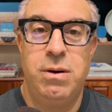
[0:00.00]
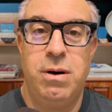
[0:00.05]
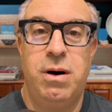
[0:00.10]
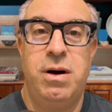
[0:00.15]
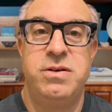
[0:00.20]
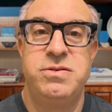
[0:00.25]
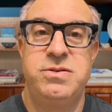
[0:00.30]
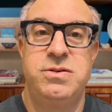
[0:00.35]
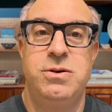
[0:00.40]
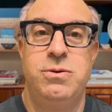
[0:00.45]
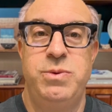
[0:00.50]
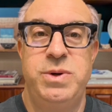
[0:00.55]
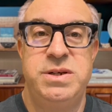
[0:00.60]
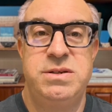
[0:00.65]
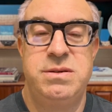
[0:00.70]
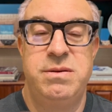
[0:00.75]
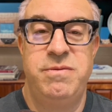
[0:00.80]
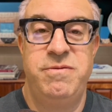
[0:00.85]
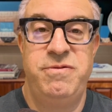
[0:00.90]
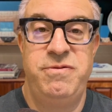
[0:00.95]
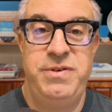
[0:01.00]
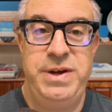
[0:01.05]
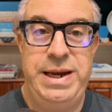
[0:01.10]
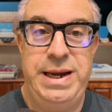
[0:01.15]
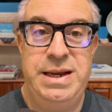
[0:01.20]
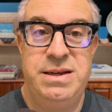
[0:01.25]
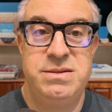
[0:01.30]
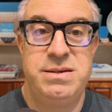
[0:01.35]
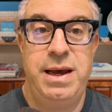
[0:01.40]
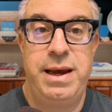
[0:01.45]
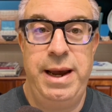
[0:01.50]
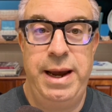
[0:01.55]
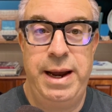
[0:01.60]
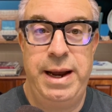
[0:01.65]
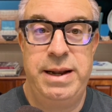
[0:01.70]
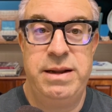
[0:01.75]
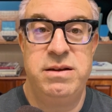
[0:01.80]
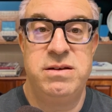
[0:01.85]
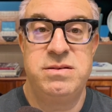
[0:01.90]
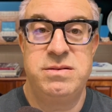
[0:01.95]
also with some fees
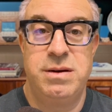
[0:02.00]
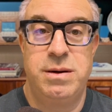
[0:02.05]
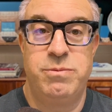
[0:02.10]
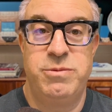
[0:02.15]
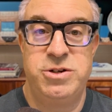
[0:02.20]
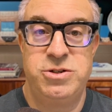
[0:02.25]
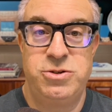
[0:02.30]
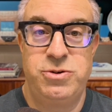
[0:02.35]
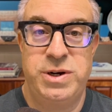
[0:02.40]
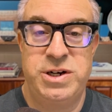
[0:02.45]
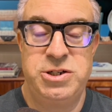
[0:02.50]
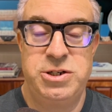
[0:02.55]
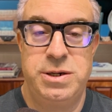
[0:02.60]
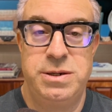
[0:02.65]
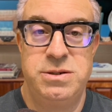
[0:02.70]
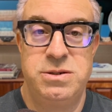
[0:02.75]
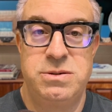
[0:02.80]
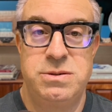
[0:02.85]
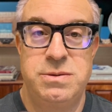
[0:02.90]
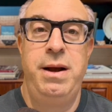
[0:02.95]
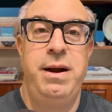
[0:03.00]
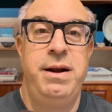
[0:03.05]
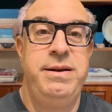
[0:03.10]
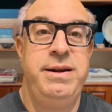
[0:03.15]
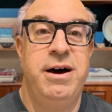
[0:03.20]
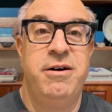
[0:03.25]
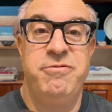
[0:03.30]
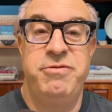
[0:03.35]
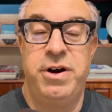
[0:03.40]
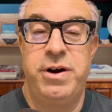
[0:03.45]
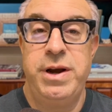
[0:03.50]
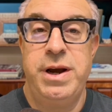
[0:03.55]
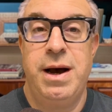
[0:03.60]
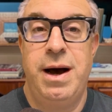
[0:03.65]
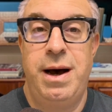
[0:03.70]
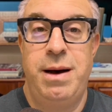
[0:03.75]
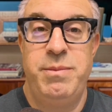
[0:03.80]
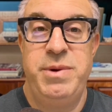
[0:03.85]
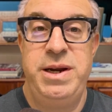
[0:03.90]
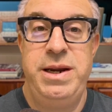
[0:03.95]
and some restrictions. Now, very
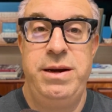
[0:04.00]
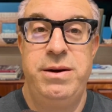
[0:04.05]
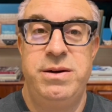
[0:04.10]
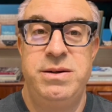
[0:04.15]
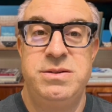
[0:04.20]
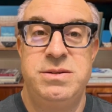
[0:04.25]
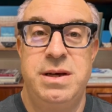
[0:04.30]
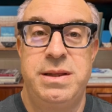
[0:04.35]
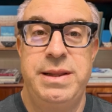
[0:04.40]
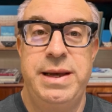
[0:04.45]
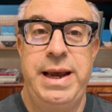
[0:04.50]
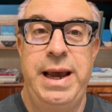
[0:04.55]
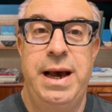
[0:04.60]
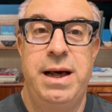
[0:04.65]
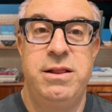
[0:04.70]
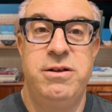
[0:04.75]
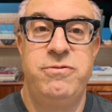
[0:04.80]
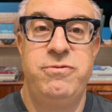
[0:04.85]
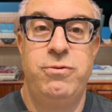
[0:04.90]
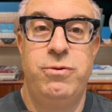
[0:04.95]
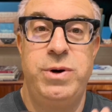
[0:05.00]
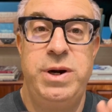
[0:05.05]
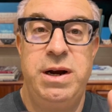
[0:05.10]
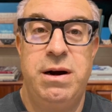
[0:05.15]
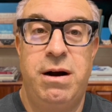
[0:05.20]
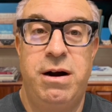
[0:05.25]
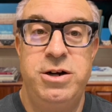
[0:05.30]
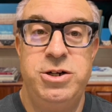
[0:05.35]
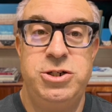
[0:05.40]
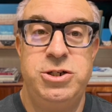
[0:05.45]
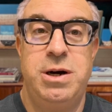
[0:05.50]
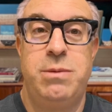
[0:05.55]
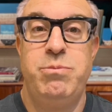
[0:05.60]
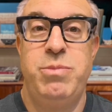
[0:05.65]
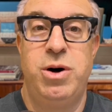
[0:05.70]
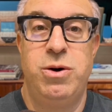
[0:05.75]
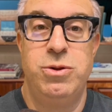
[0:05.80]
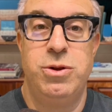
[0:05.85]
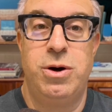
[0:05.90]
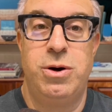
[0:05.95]
common here in Southern California are
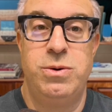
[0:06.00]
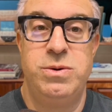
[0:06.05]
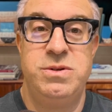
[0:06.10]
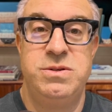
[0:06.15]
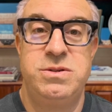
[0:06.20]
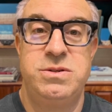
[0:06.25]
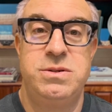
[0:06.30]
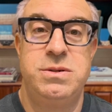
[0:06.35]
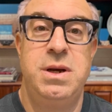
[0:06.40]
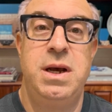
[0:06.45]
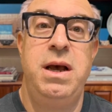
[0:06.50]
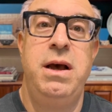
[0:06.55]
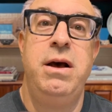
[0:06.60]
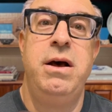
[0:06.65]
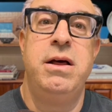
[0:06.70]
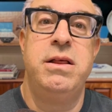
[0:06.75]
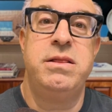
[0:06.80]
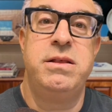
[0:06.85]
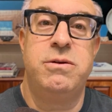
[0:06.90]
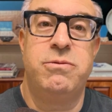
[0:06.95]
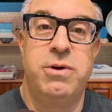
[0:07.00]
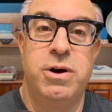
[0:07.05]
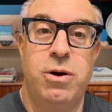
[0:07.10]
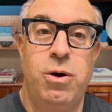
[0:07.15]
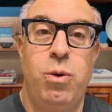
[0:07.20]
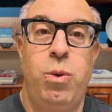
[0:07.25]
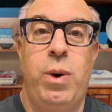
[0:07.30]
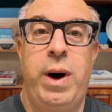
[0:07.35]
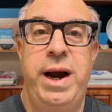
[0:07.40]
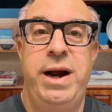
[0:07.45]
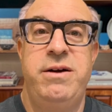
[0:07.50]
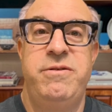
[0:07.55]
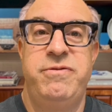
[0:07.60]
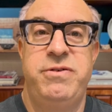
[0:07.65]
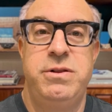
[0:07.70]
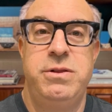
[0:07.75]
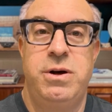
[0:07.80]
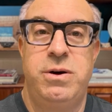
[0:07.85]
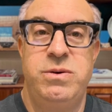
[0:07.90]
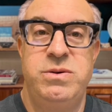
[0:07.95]
jumbo loans. They're required
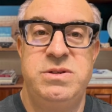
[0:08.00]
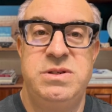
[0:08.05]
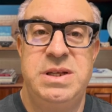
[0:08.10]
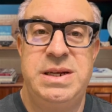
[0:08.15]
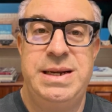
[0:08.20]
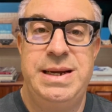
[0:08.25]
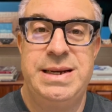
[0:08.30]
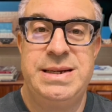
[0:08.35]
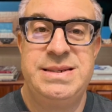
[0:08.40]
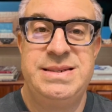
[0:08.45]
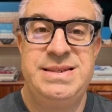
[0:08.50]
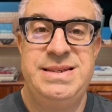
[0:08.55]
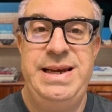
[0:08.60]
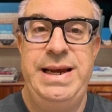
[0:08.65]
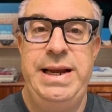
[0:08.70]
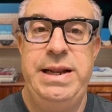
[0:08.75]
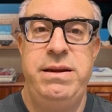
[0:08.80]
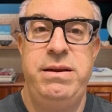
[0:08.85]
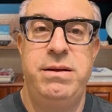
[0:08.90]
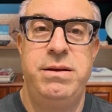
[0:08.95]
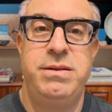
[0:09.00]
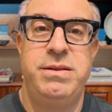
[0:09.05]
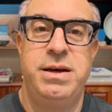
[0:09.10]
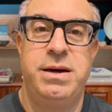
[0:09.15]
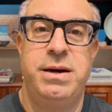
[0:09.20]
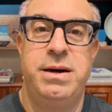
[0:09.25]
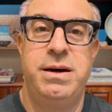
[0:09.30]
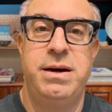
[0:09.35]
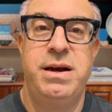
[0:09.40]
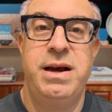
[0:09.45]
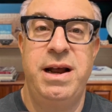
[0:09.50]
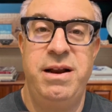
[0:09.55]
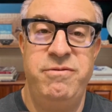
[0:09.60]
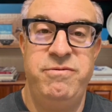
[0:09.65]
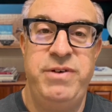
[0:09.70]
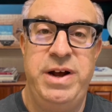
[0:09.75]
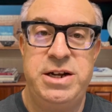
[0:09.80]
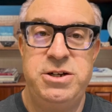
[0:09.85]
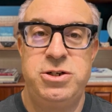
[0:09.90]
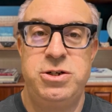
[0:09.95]
for loans that exceed the
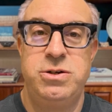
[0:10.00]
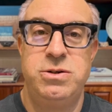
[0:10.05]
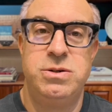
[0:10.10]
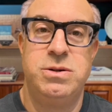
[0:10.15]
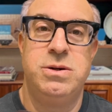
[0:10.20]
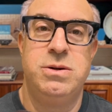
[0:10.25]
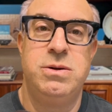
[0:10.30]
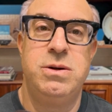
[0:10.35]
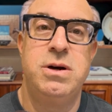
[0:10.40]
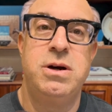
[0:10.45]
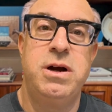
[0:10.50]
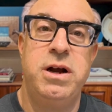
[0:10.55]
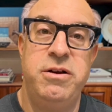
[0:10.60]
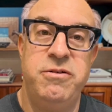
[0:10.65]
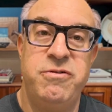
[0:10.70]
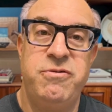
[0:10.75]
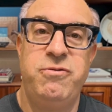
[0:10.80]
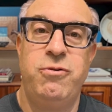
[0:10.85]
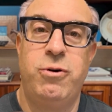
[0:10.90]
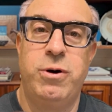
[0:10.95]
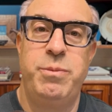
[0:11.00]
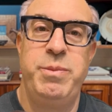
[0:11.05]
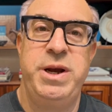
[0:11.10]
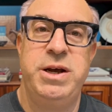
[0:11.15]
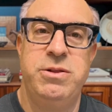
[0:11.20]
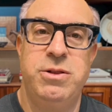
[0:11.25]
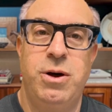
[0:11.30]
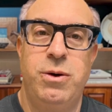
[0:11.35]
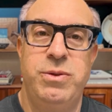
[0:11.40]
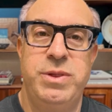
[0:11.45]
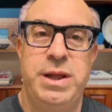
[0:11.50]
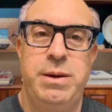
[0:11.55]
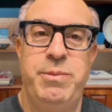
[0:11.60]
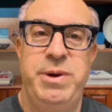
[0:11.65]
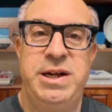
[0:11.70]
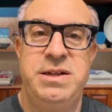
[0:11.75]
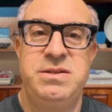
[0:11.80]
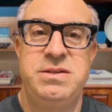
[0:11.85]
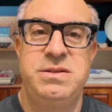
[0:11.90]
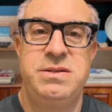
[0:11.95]
conventional conforming loan
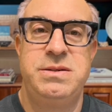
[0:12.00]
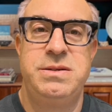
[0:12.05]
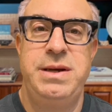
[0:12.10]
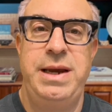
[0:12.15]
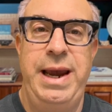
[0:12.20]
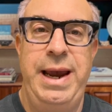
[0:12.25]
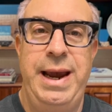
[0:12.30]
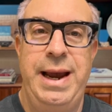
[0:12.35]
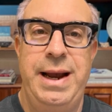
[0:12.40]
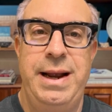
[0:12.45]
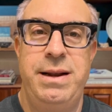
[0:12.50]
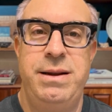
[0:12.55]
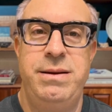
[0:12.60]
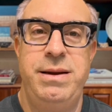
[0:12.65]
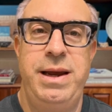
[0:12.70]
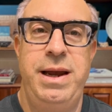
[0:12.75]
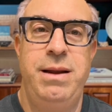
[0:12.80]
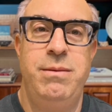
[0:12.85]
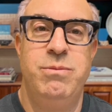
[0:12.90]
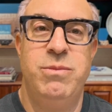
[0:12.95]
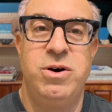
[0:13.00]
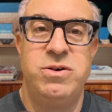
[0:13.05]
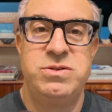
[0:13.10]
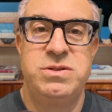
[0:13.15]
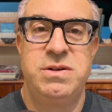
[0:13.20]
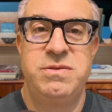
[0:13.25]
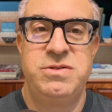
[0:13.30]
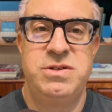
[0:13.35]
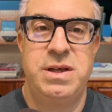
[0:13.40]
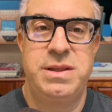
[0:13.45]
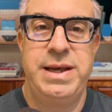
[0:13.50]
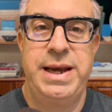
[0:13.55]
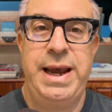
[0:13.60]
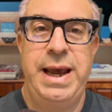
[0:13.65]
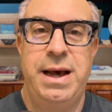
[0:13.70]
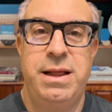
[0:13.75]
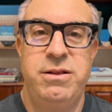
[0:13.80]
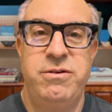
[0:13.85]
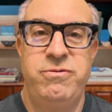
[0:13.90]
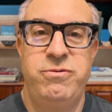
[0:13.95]
limits. And in most of Southern
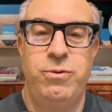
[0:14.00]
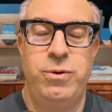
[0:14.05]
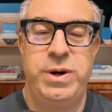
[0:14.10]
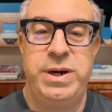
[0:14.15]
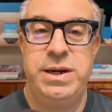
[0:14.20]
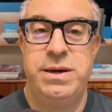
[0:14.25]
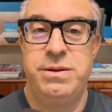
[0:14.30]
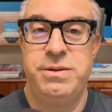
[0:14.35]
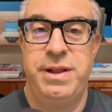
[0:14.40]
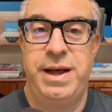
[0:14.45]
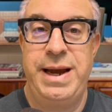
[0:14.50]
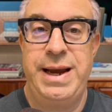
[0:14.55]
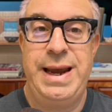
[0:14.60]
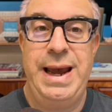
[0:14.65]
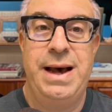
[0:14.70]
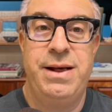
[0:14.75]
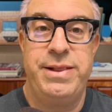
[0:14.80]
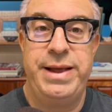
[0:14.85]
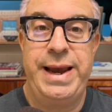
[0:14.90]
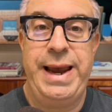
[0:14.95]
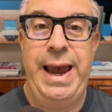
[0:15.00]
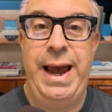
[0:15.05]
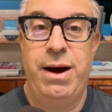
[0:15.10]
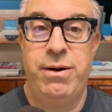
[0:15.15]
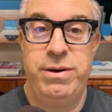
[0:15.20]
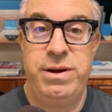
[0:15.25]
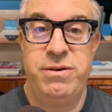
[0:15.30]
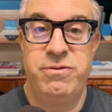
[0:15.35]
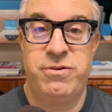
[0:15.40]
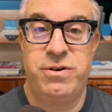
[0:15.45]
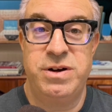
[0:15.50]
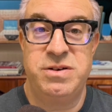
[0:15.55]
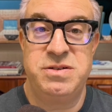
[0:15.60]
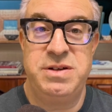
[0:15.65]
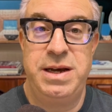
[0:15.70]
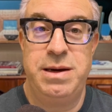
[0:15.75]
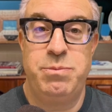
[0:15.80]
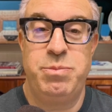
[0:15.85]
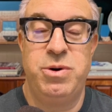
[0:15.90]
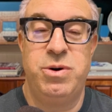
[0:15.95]
California, like LA County, for
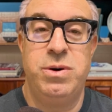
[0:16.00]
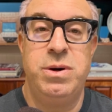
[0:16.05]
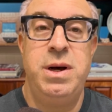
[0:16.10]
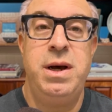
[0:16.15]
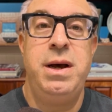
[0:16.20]
example,